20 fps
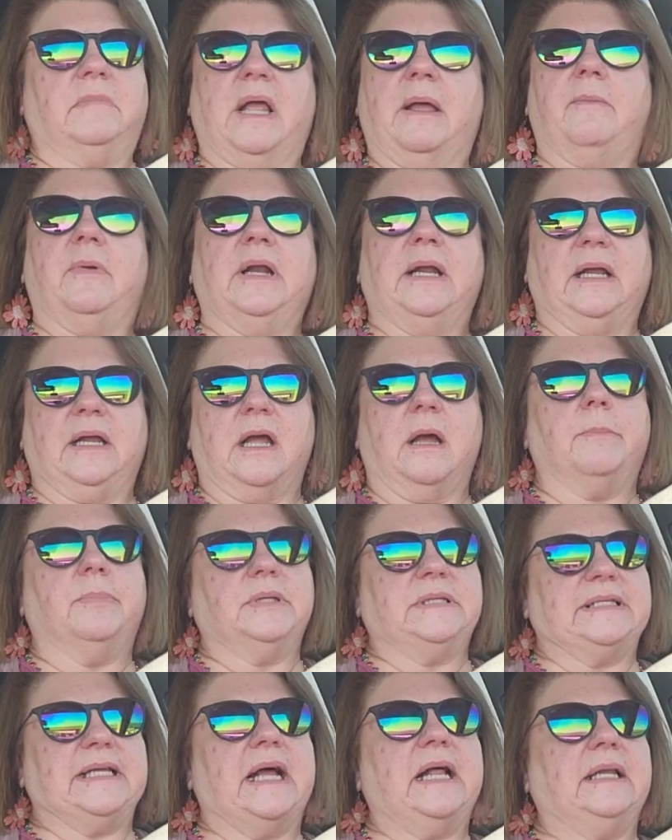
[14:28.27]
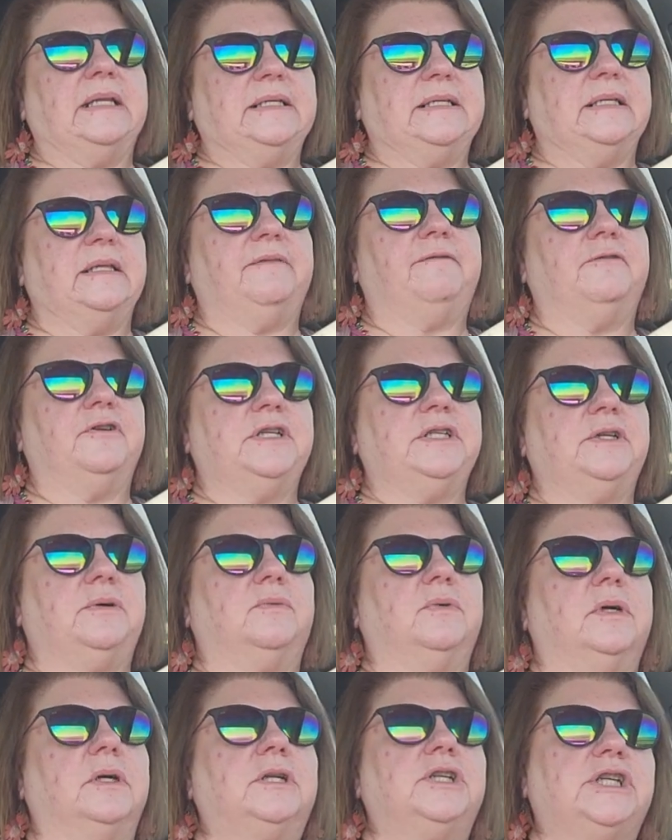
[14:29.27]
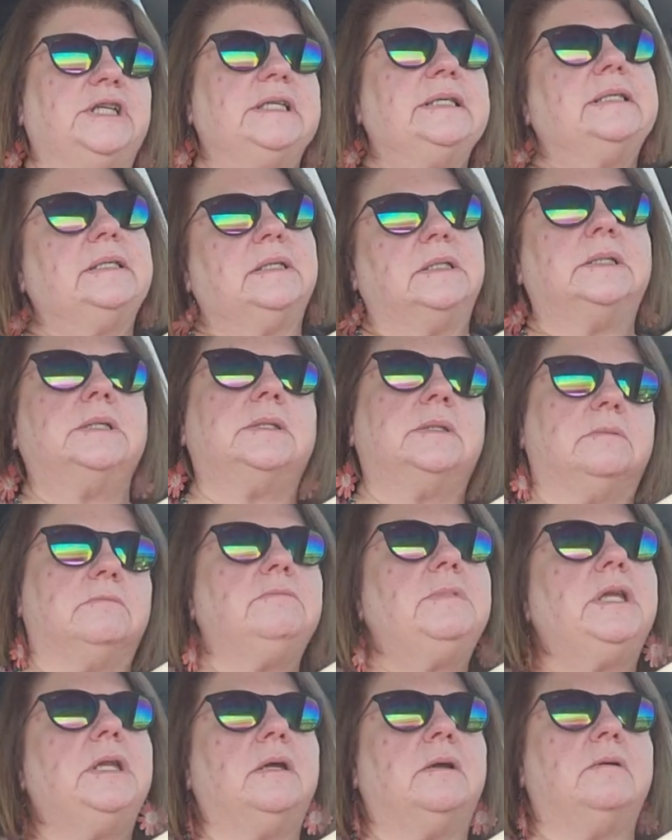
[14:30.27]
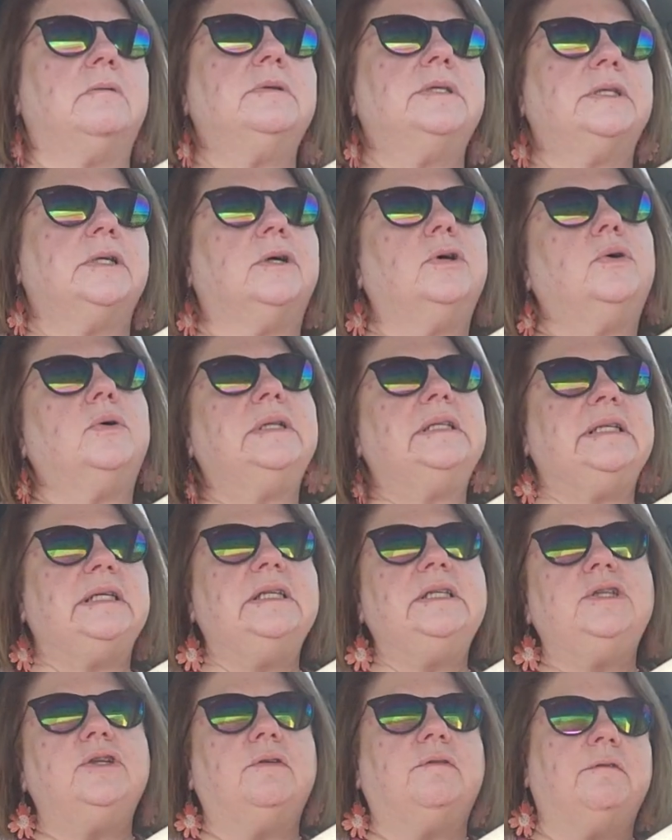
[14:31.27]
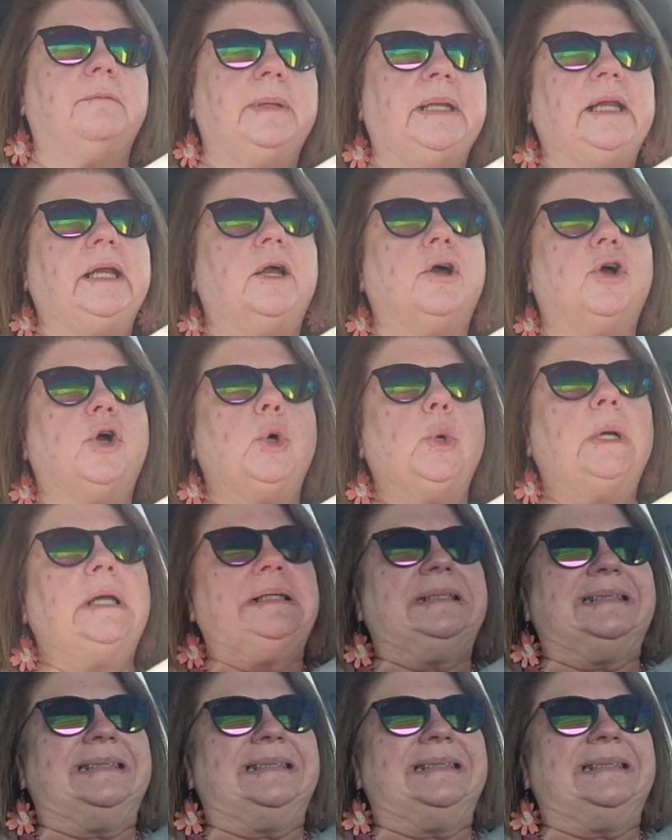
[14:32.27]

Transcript: I want a couple salads in the fridge at work, just you know, so it's easier for me to go.